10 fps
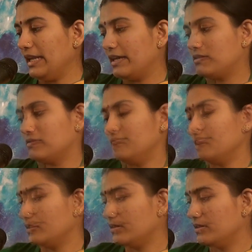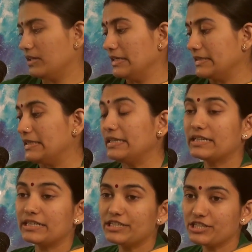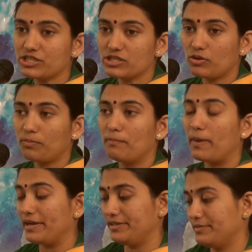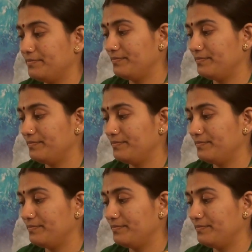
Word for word: layer, three conditions of mind.